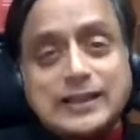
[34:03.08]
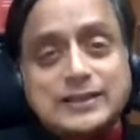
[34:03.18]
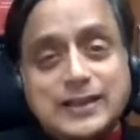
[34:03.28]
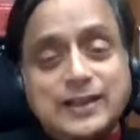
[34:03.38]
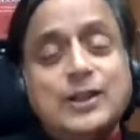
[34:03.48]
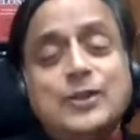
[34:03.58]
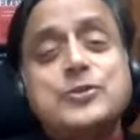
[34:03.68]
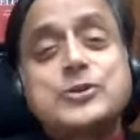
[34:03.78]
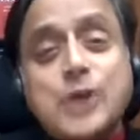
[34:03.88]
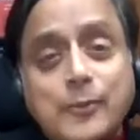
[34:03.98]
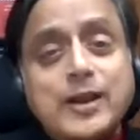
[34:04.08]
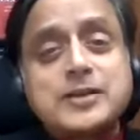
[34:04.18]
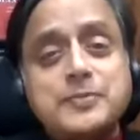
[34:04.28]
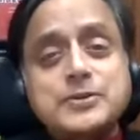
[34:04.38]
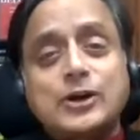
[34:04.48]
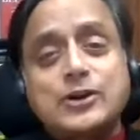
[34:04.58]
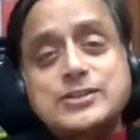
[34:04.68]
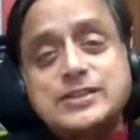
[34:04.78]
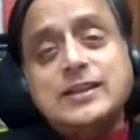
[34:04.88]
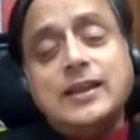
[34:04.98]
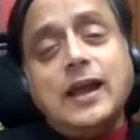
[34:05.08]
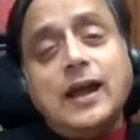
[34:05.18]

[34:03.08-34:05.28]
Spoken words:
like the dominant majority